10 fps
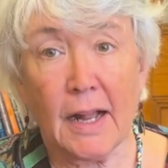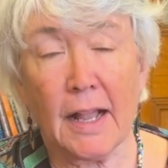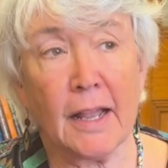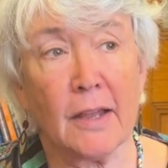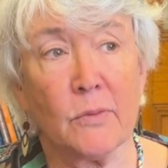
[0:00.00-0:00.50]

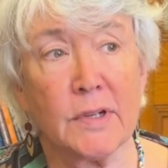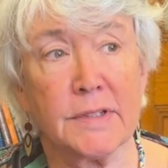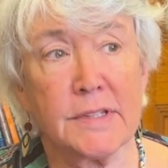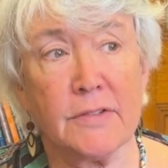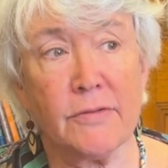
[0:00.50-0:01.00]
And
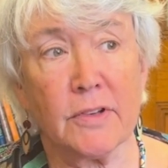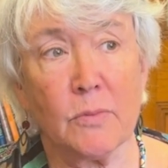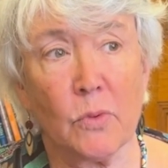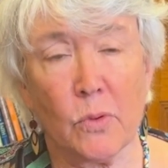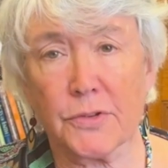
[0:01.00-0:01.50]
what's even
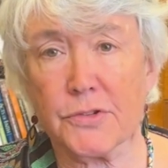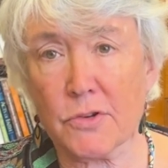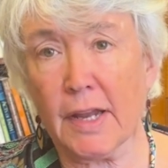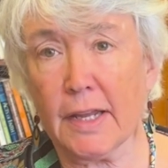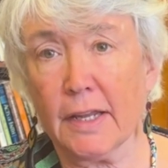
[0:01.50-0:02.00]
more
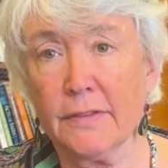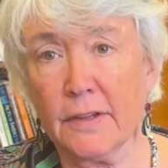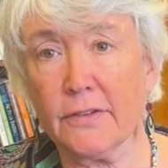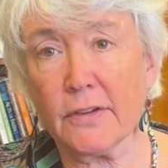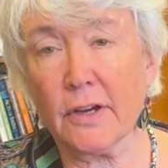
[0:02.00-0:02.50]
striking in
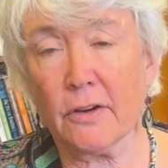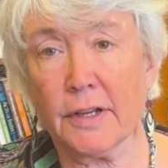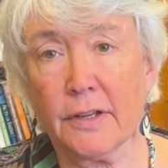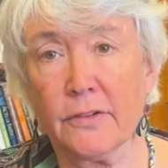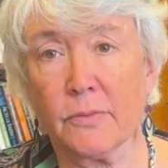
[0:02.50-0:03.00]
this
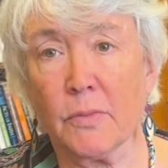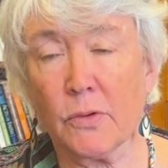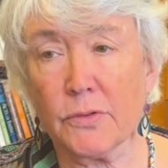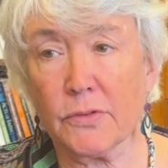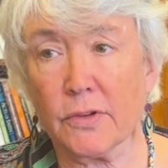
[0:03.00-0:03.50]
area is
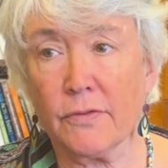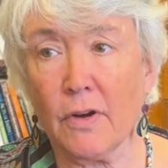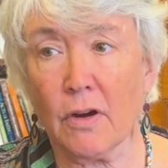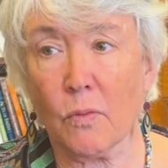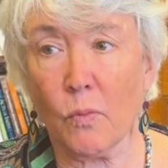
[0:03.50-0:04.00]
most of
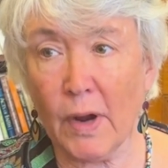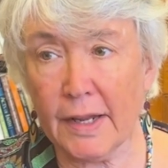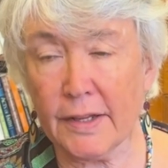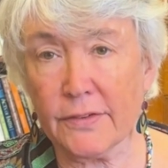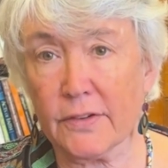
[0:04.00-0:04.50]
our
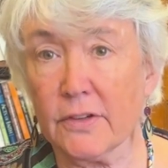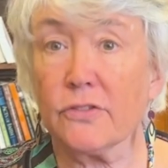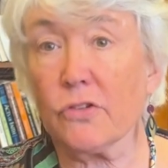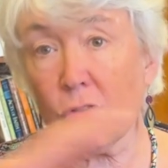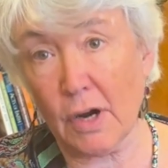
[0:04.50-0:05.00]
waste is
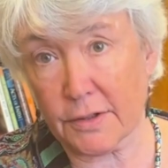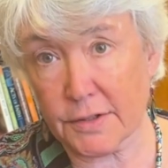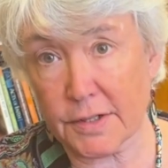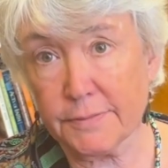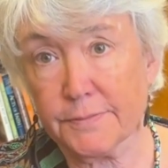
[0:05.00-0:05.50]

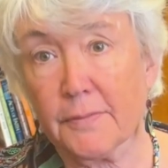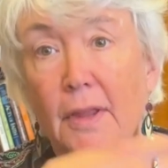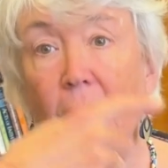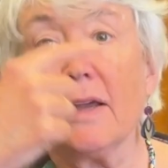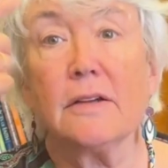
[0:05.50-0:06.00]
trucked
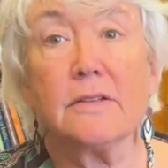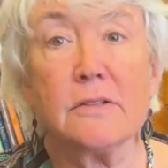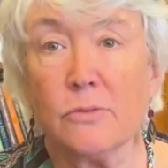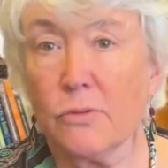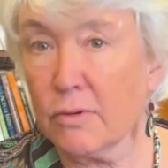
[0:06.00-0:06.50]

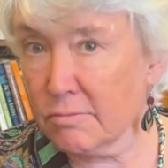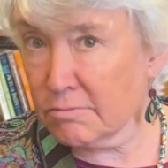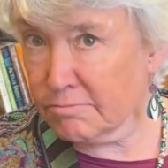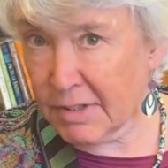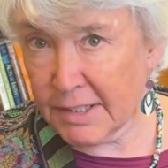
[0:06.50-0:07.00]
to
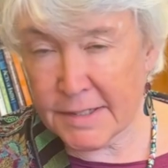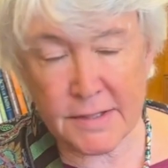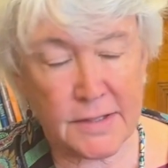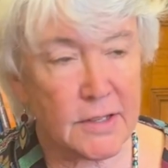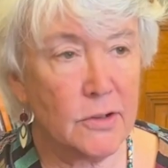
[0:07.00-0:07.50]

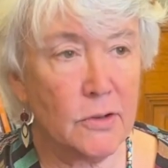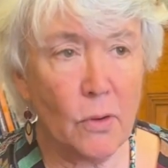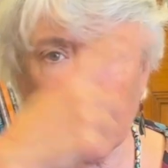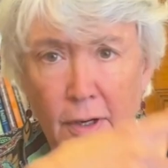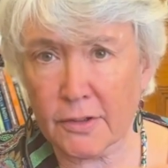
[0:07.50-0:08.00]
places in New
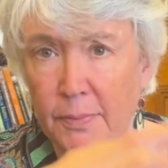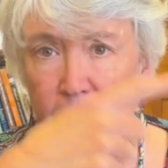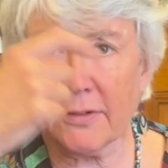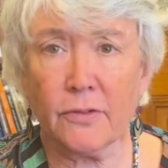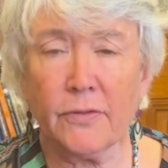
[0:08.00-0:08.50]
York, to
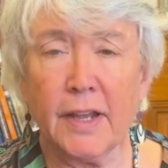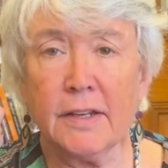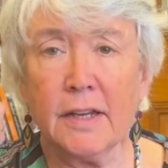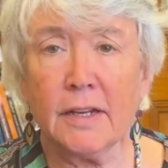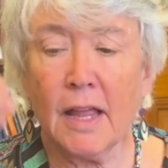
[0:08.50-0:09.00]

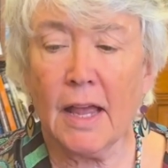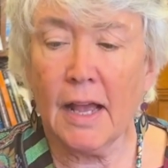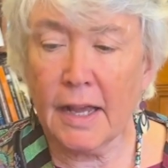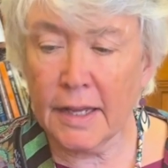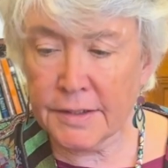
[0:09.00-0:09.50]
Pennsylvania.
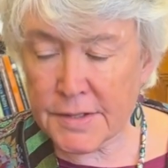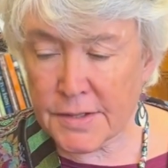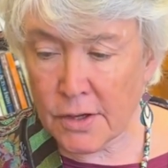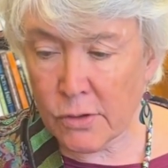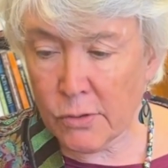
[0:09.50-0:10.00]
And
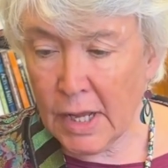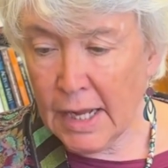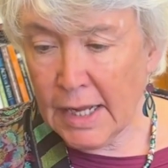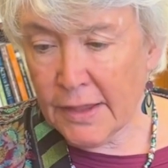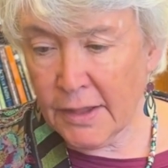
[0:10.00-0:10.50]
so
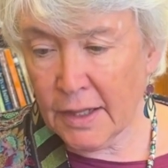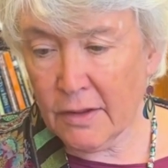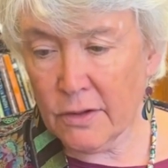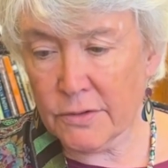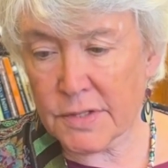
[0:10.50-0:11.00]
think
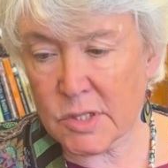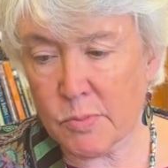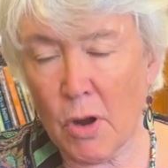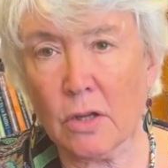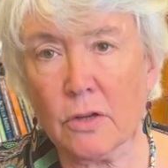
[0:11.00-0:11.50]
of those
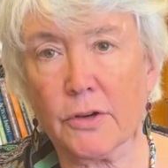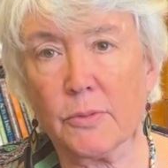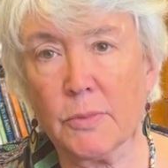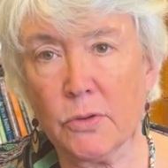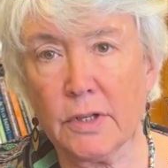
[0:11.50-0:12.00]
smaller
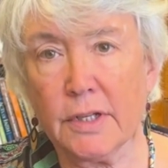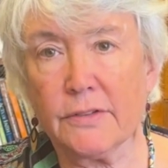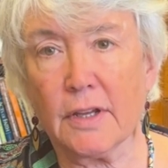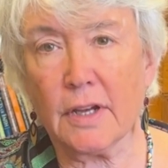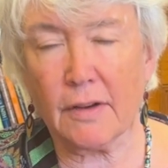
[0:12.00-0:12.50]
communities
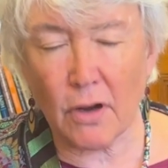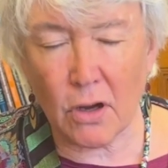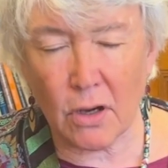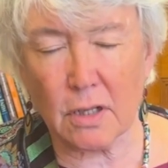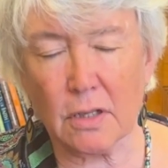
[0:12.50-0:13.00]
that have
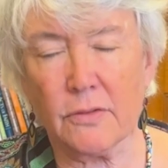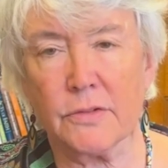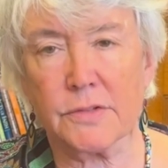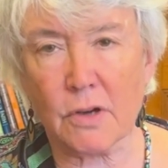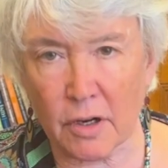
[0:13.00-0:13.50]
all of
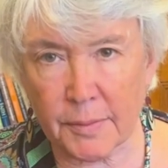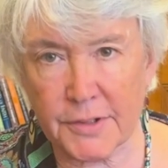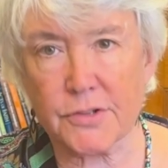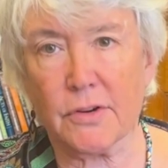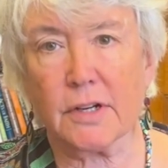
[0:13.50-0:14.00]
those
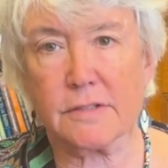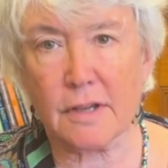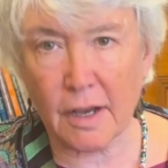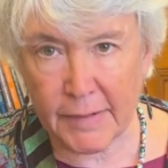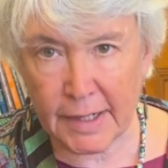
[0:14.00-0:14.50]
garbage trucks
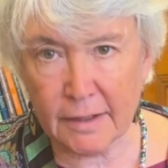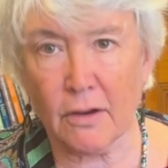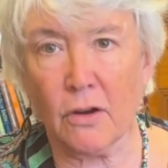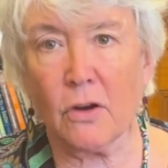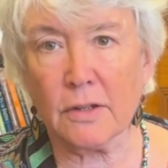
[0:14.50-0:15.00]
coming in
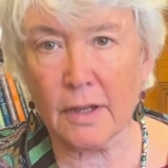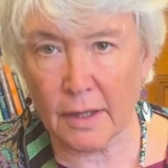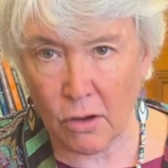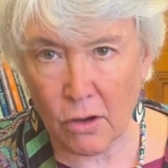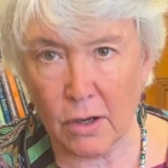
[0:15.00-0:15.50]
all day
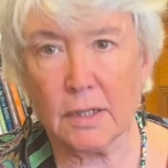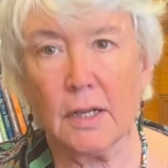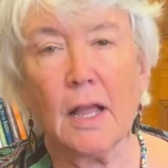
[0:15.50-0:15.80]
long.